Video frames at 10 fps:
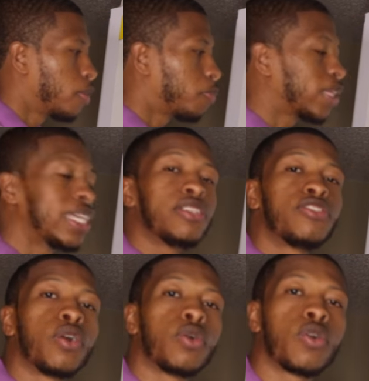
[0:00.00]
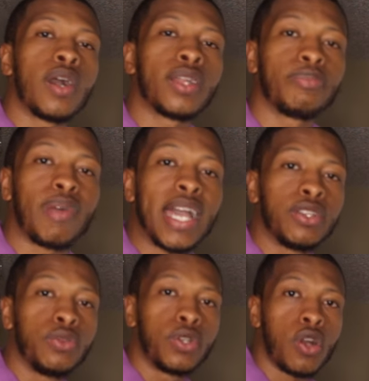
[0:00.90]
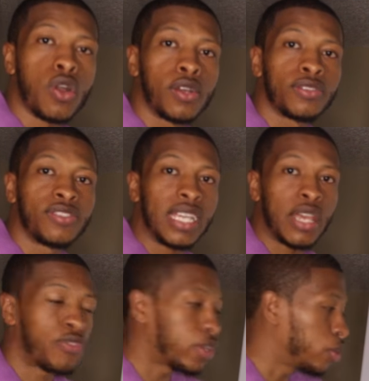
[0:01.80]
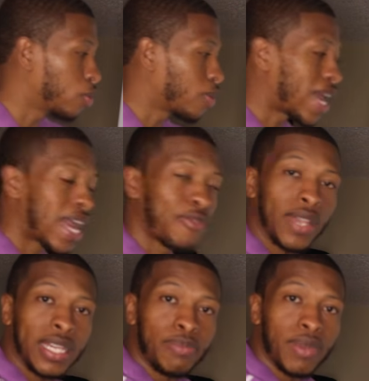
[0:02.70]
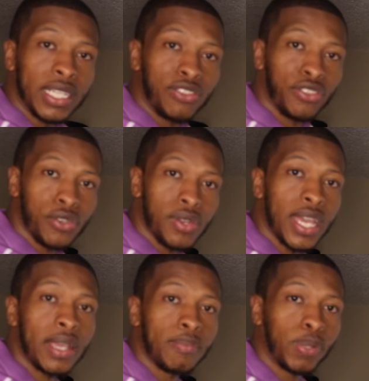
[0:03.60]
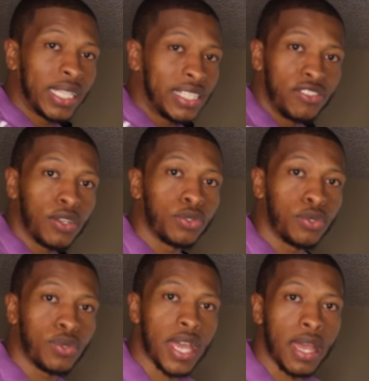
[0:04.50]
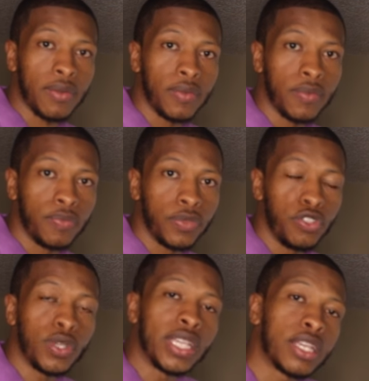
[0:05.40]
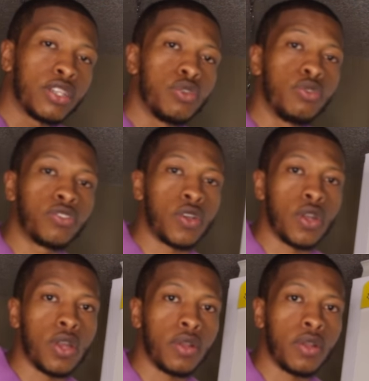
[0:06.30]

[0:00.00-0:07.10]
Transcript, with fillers: Please don't go out and buy new cars if you don't have any money to your name. Please don't do that. You can get a used car.